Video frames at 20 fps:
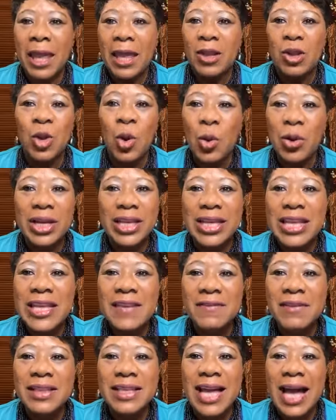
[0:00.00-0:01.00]
And Lord,
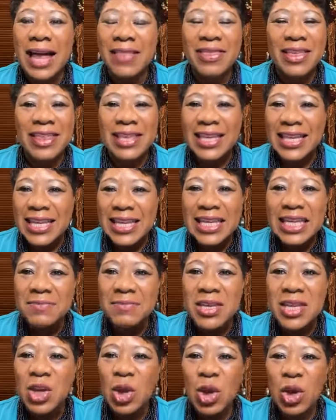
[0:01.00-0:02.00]
even God, that the
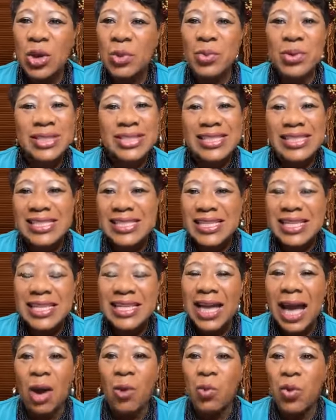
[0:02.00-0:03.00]
enemy will
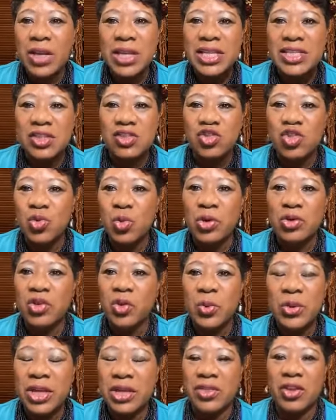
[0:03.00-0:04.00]
see, God, what it is that you are
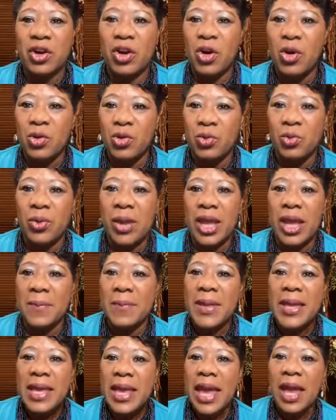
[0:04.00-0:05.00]
doing in the earth
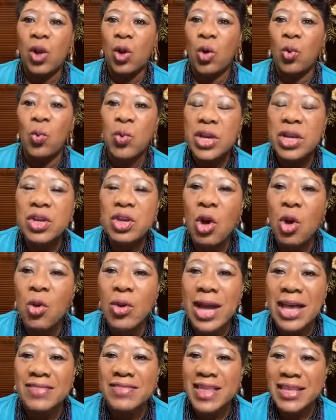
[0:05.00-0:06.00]
realm. And Lord, we
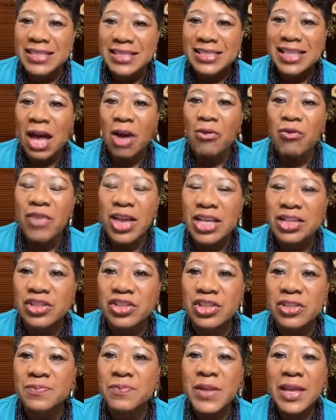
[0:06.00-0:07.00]
know, God, God, that
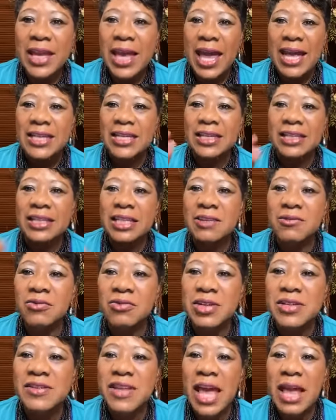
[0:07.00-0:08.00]
salvation and
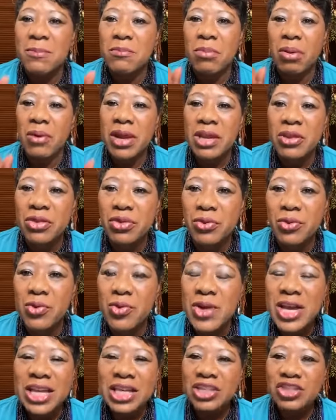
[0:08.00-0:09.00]
deliverance and
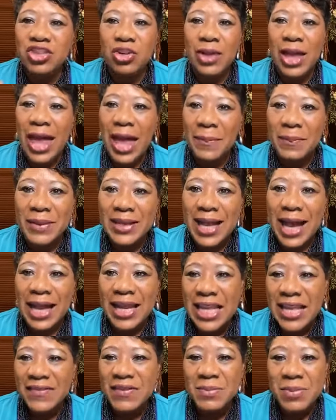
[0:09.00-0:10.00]
breakthrough shall happen,
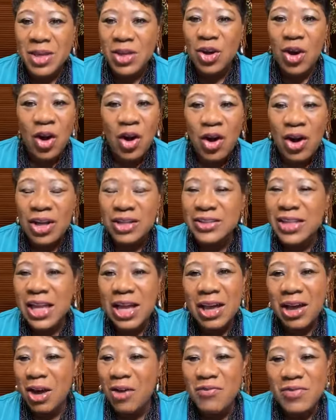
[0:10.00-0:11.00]
God, even because
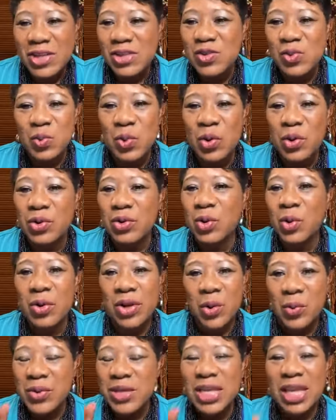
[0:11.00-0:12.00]
of this word,
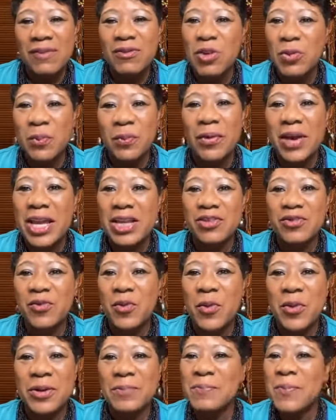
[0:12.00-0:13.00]
Lord. And we give you praise
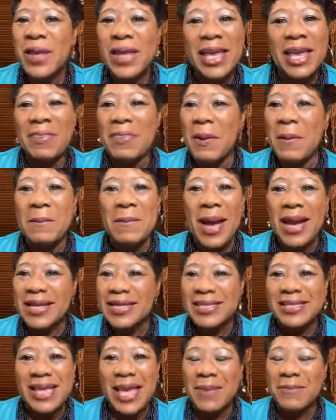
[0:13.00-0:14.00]
for it. In the
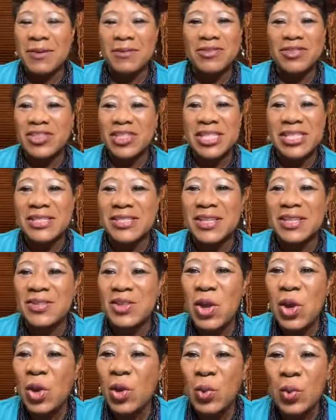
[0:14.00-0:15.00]
mighty name of
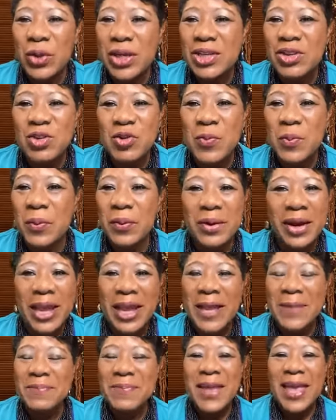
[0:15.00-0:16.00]
Jesus, we do
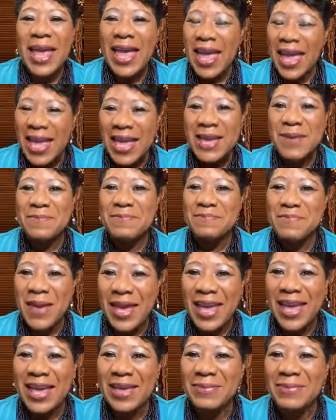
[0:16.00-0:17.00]
pray.
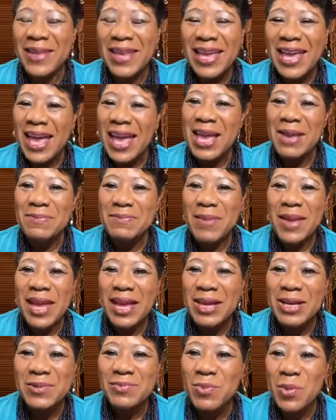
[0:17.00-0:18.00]
Amen.
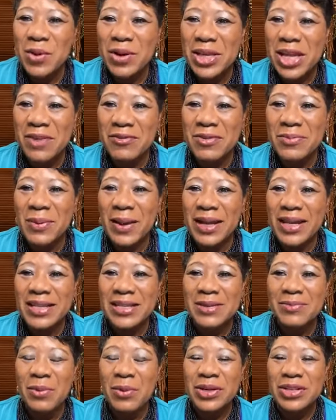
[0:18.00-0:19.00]
Amen. Good morning,
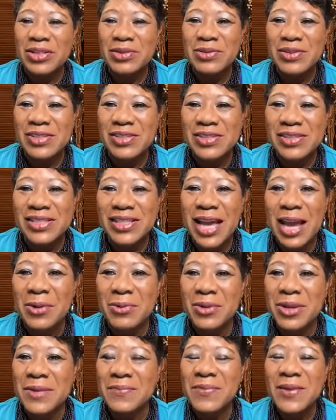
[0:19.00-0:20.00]
everybody. Good morning to you, Sister
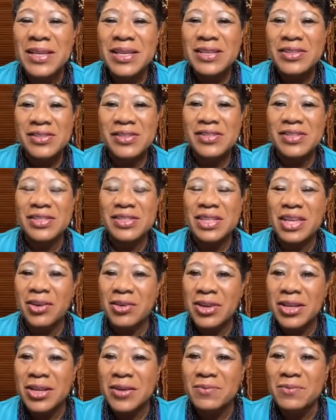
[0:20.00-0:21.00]
Tyree, Sister Terry.